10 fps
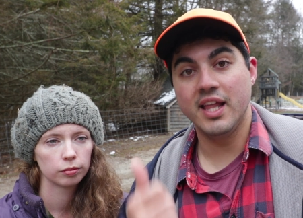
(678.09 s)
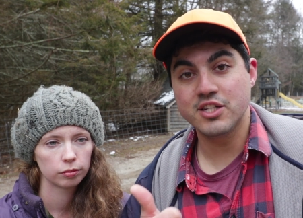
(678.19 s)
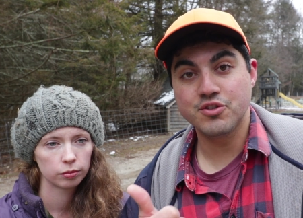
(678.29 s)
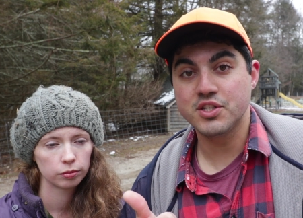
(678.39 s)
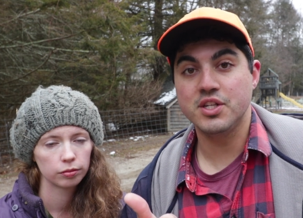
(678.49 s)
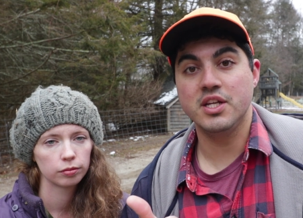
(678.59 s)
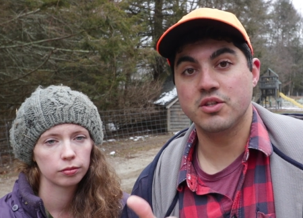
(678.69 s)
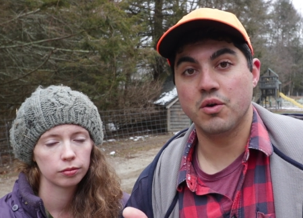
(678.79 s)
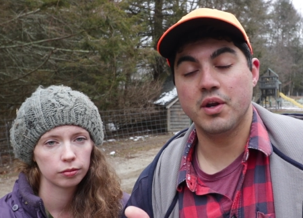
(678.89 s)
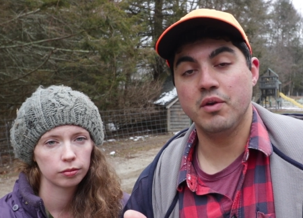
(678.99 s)
Speaker 1: electricity's
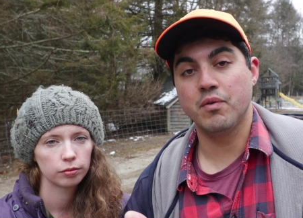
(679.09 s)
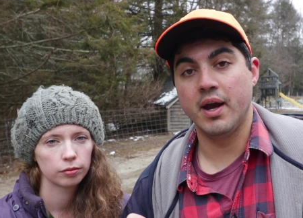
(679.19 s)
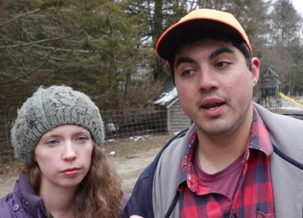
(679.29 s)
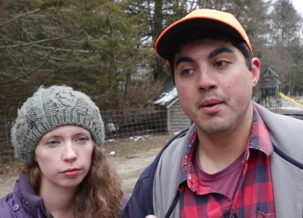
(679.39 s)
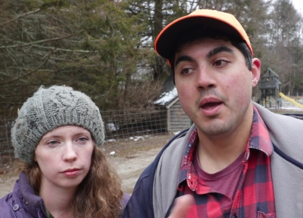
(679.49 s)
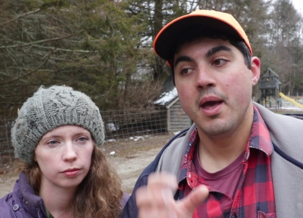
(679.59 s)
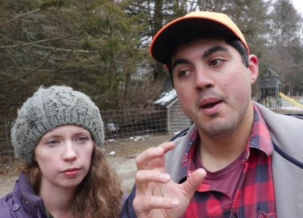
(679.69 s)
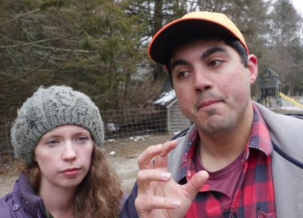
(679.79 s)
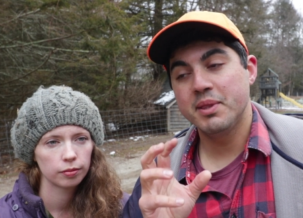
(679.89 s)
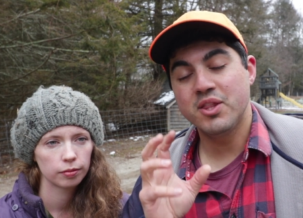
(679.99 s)
already run,
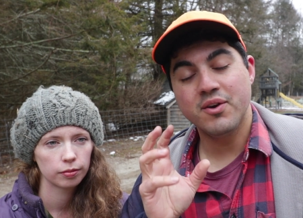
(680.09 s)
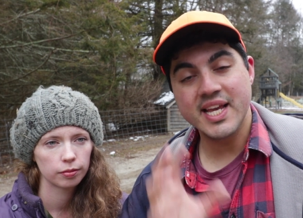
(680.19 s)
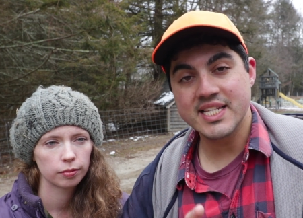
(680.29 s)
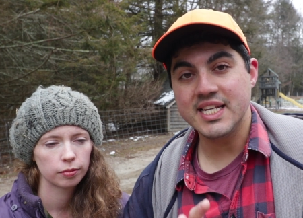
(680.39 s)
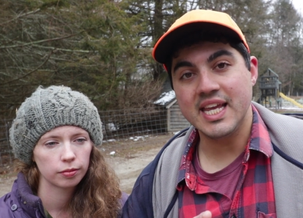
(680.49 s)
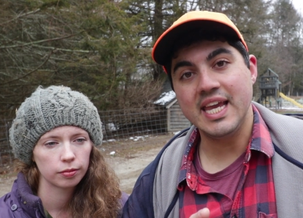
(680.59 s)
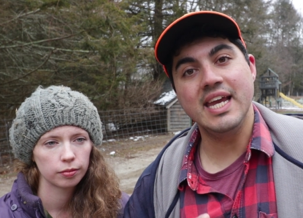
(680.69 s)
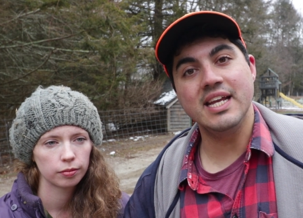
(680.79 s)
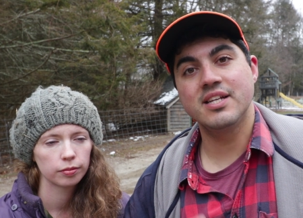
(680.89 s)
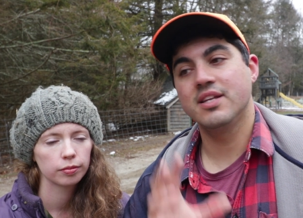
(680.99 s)
but there isn't
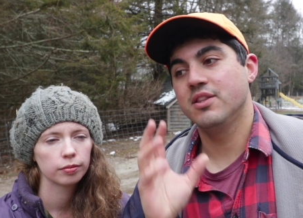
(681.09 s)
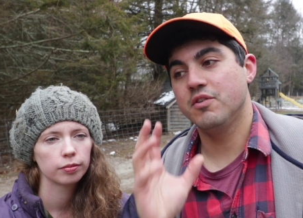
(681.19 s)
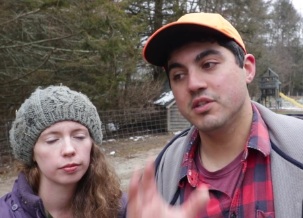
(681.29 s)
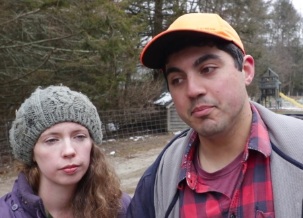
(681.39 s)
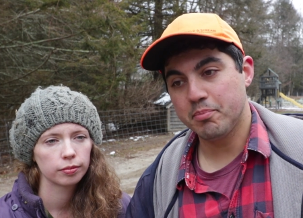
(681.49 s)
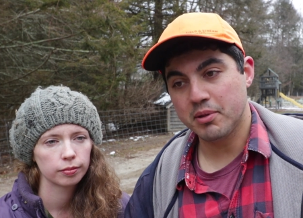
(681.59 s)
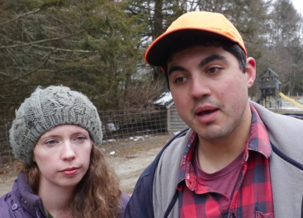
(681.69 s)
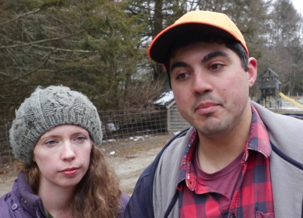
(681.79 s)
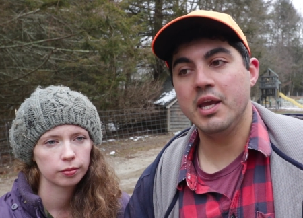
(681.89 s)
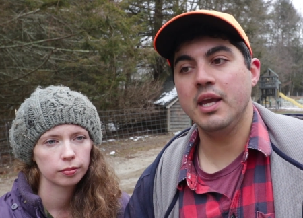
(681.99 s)
heat, there isn't
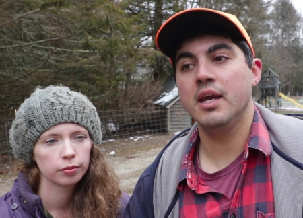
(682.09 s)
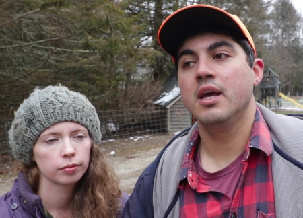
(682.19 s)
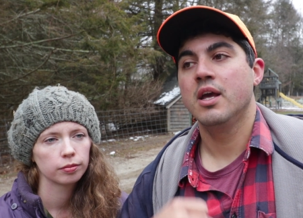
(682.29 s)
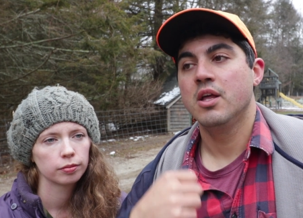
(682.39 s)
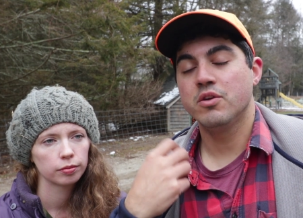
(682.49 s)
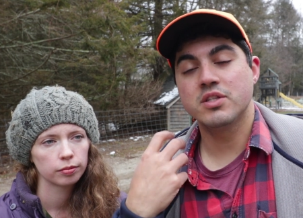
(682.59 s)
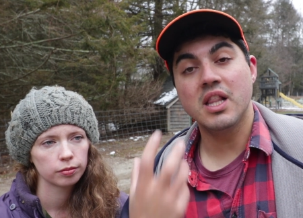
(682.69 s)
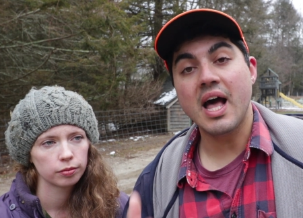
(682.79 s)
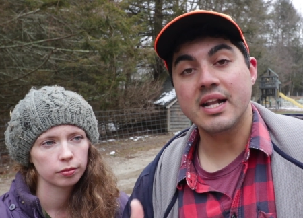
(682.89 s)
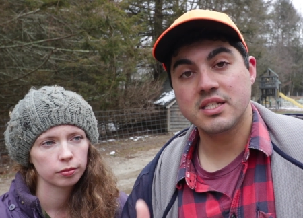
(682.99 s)
plumbing, there's a
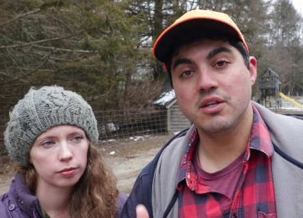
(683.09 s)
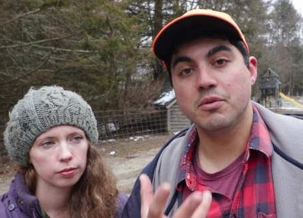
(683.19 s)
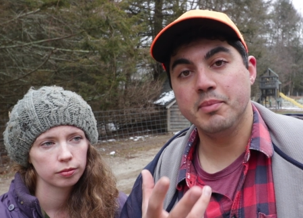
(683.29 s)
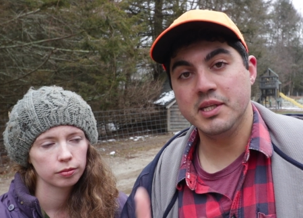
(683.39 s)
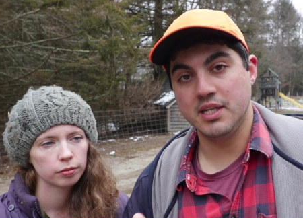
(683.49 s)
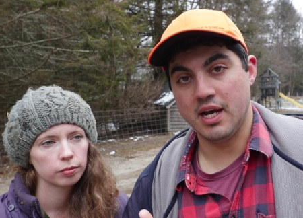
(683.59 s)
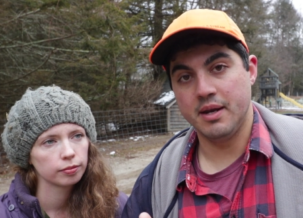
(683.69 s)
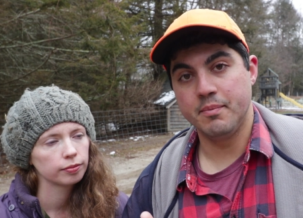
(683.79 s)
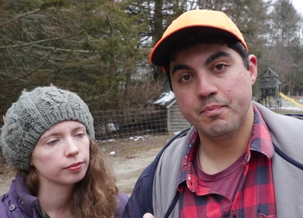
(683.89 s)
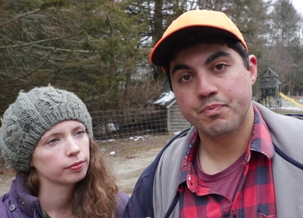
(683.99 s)
lot still to be
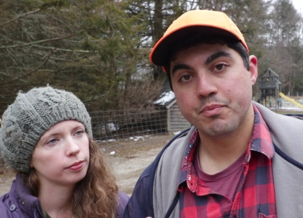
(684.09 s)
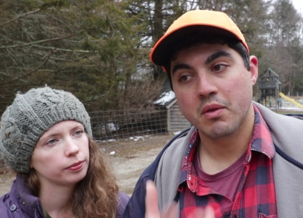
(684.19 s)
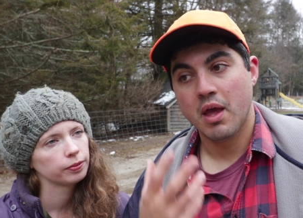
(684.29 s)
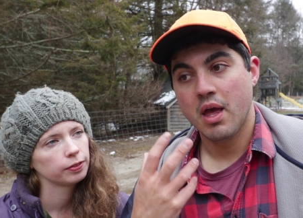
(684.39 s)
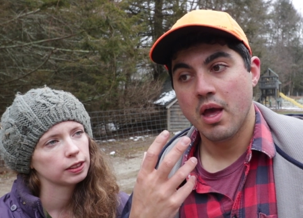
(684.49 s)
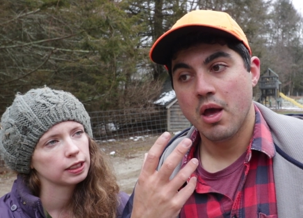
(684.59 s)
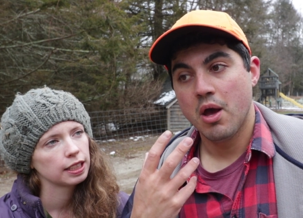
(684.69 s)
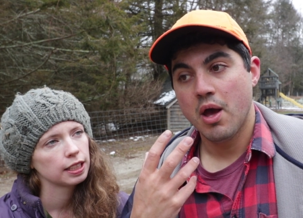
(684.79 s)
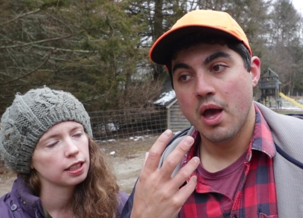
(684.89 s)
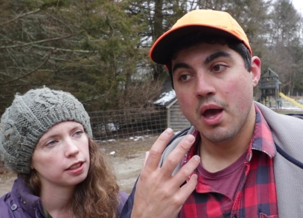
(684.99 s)
done.
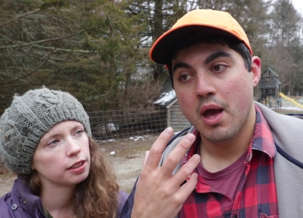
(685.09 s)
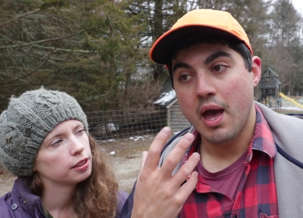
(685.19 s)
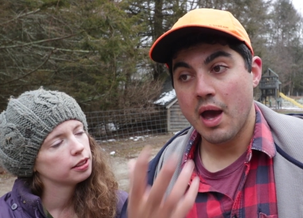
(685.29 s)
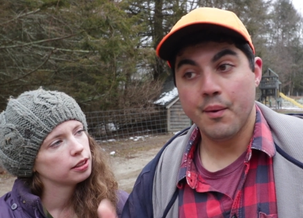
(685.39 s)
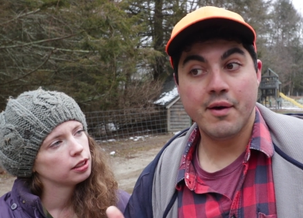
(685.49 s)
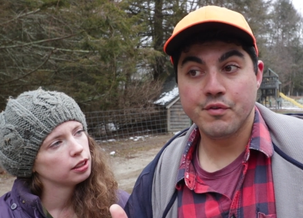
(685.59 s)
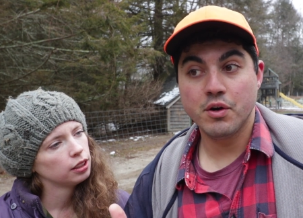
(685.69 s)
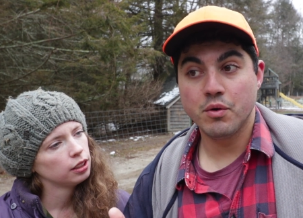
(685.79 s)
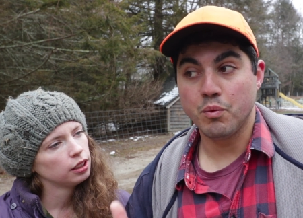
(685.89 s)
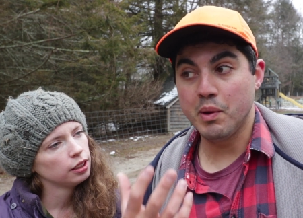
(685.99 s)

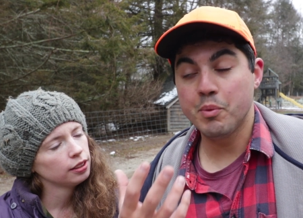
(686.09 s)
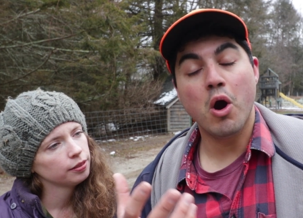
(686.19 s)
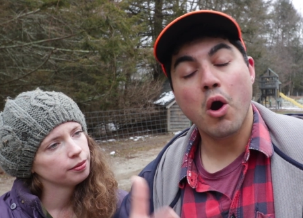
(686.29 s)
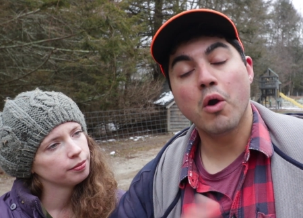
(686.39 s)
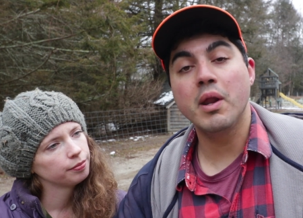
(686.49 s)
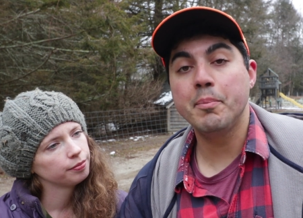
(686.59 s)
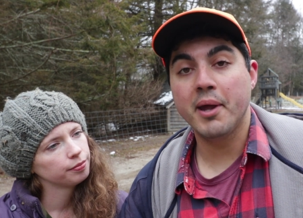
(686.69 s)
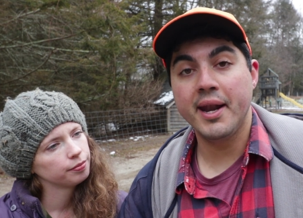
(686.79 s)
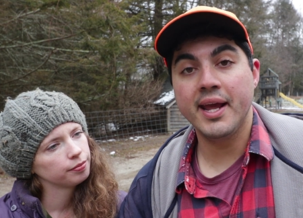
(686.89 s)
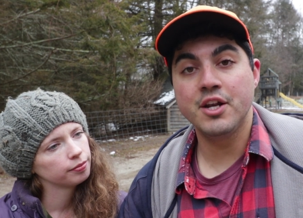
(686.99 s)
However, we were already
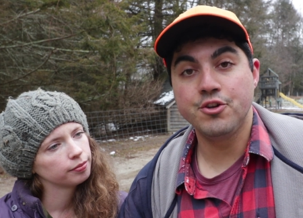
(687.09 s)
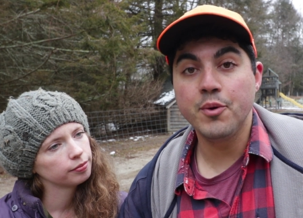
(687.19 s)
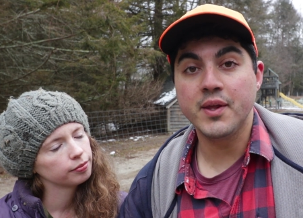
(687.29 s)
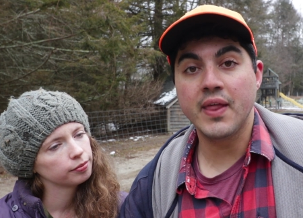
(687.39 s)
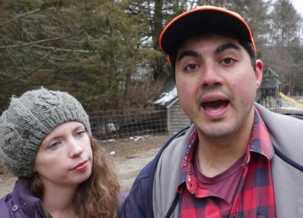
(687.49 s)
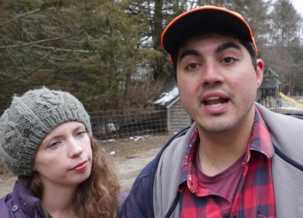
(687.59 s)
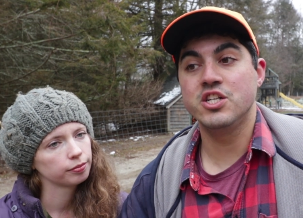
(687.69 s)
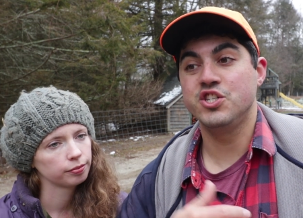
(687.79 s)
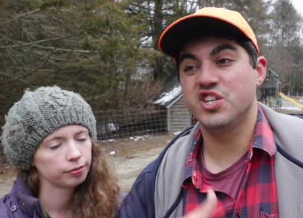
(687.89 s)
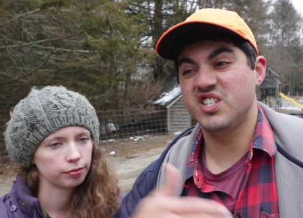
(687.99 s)
planning on doing that
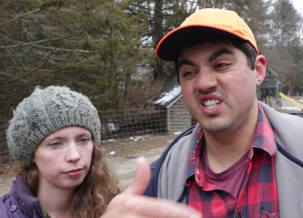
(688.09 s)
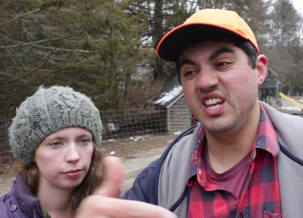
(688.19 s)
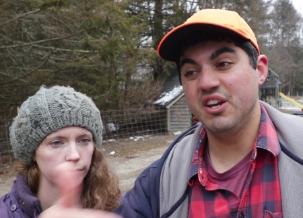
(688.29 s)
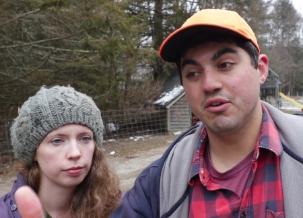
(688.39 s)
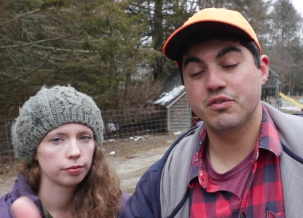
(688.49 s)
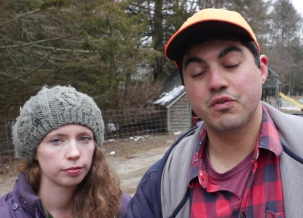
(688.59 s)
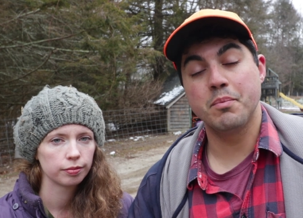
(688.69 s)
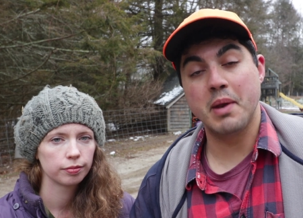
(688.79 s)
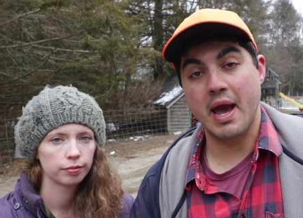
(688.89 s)
just years from